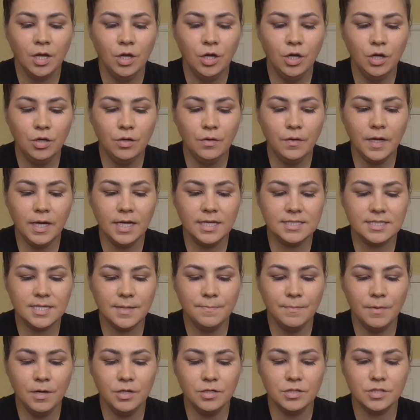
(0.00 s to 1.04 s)
Who is the
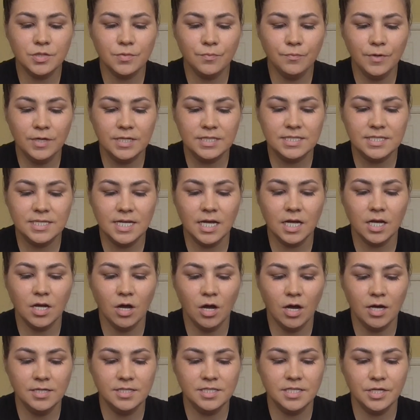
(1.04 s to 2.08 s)
most recent
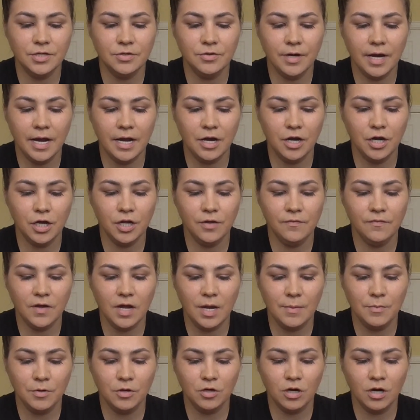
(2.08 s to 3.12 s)
content creator you've
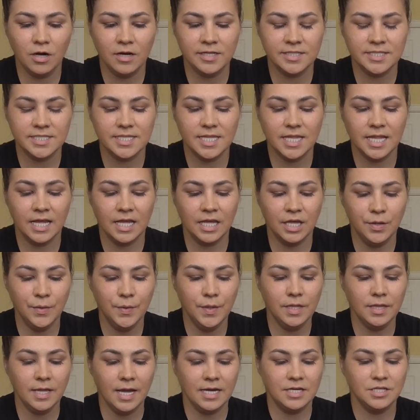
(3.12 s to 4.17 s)
come across that you
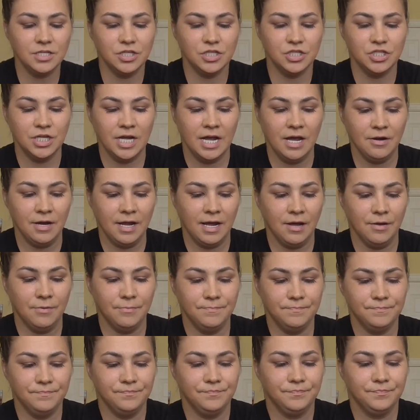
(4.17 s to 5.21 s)
would like to shout
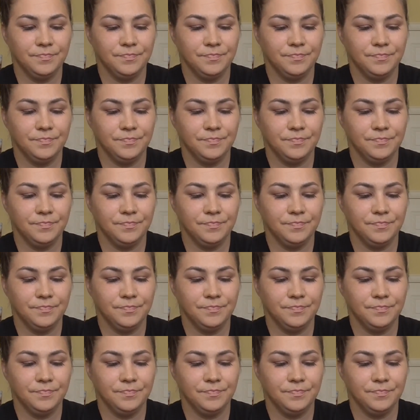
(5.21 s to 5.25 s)
out?